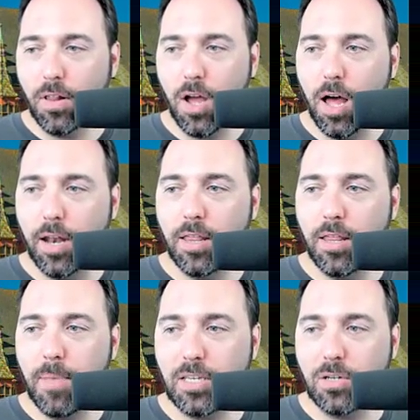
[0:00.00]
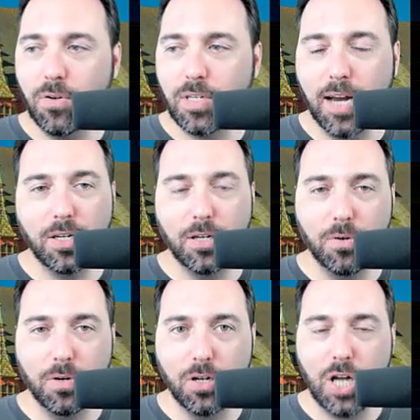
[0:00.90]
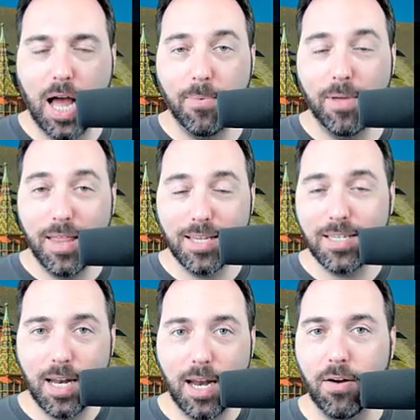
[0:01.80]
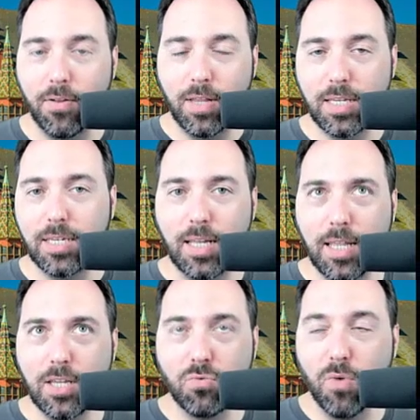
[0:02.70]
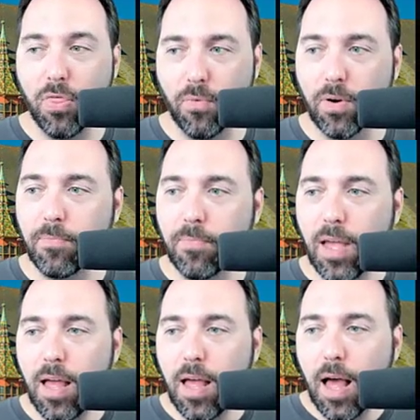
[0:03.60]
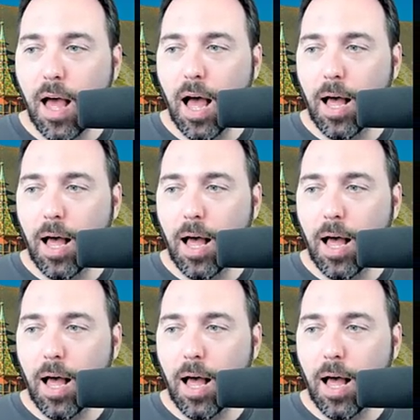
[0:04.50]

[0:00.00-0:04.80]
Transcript: even early on, the best scores actually do a good job in this scenario, in this run through.